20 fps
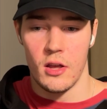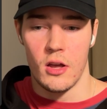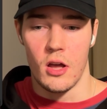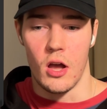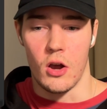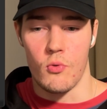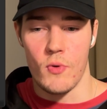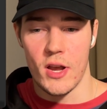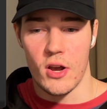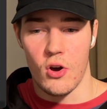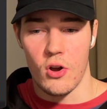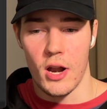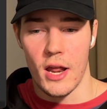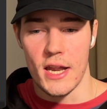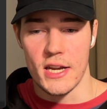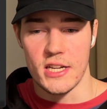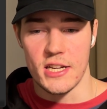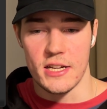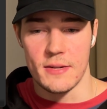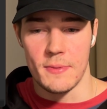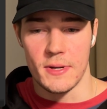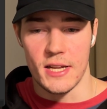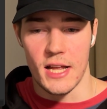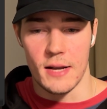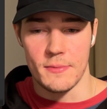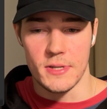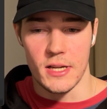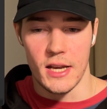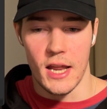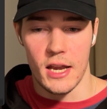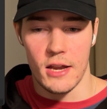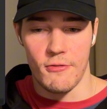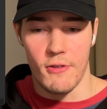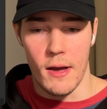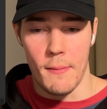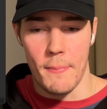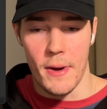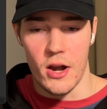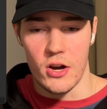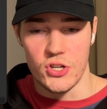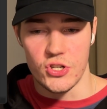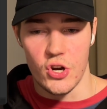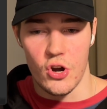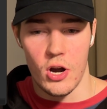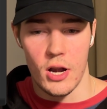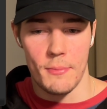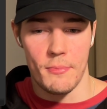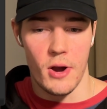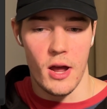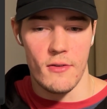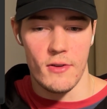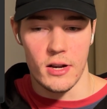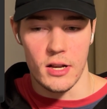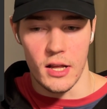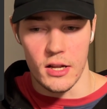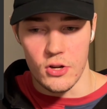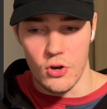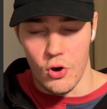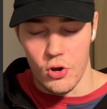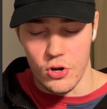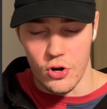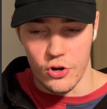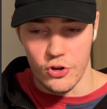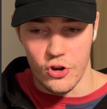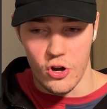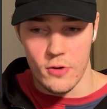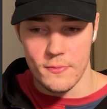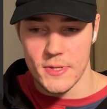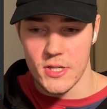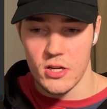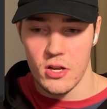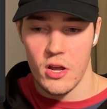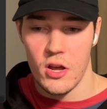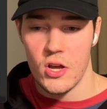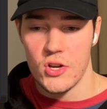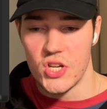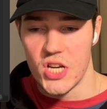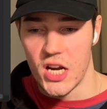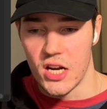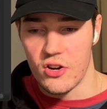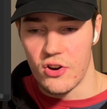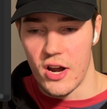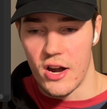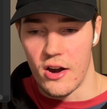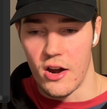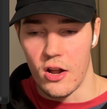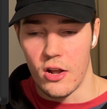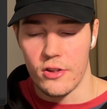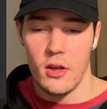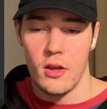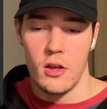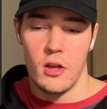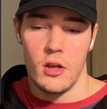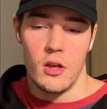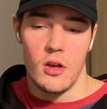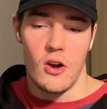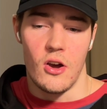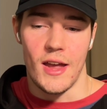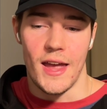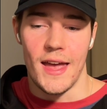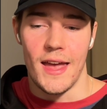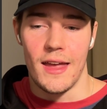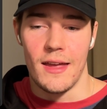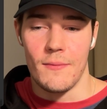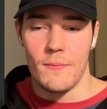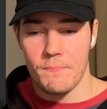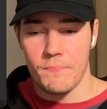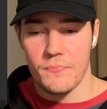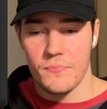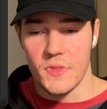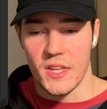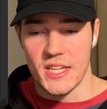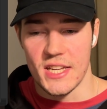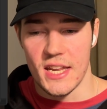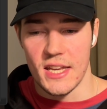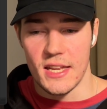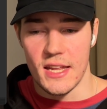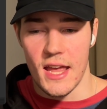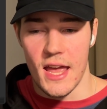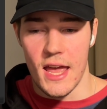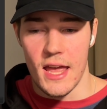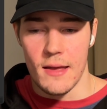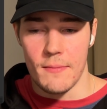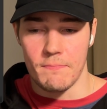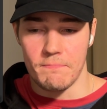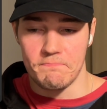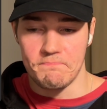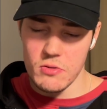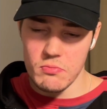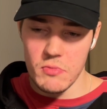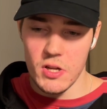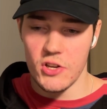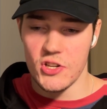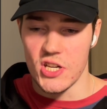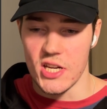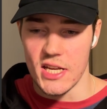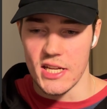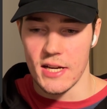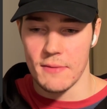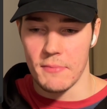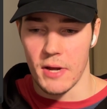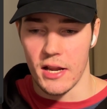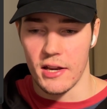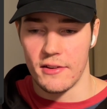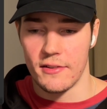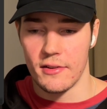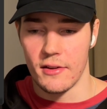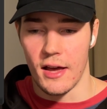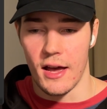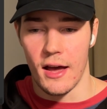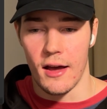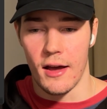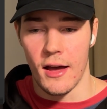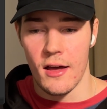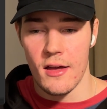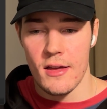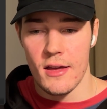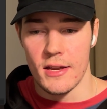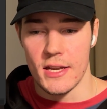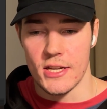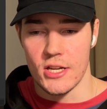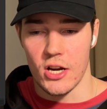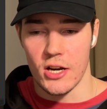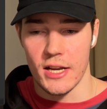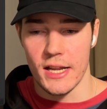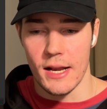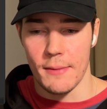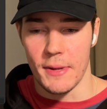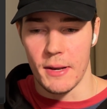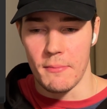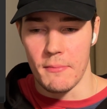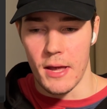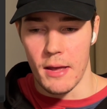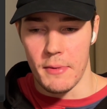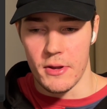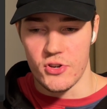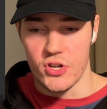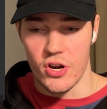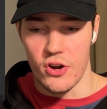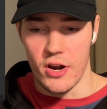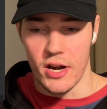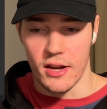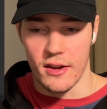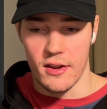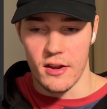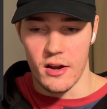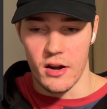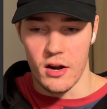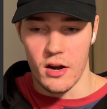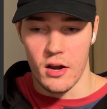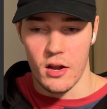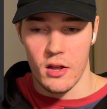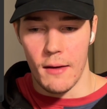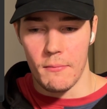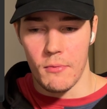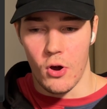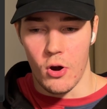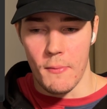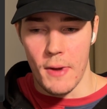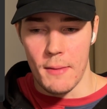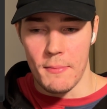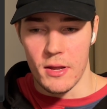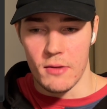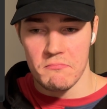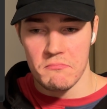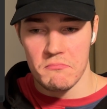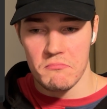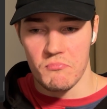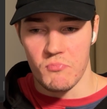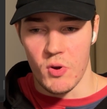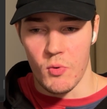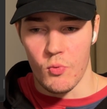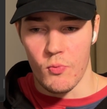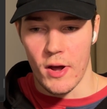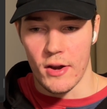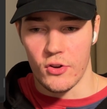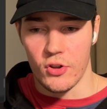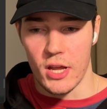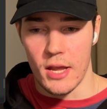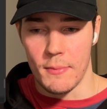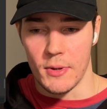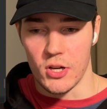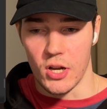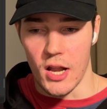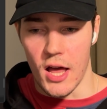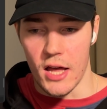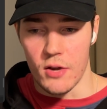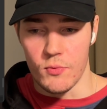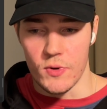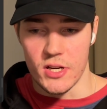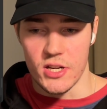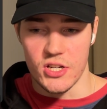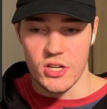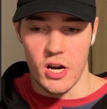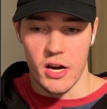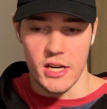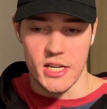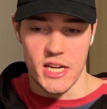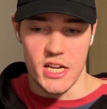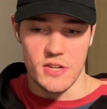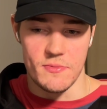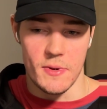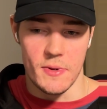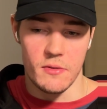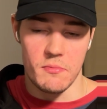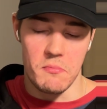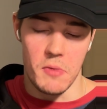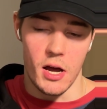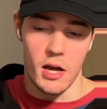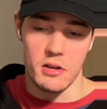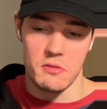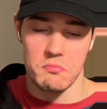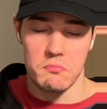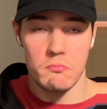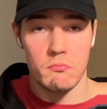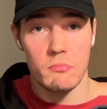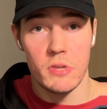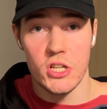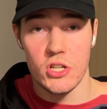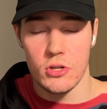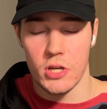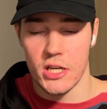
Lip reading: A quick online assessment helps identify patterns early, privately, and on your terms. Check hair health. Okay, the CTA, it's decent, but it's this is a little bit maybe generic here, or maybe we would want to keep it aligned with the start assessment, but it's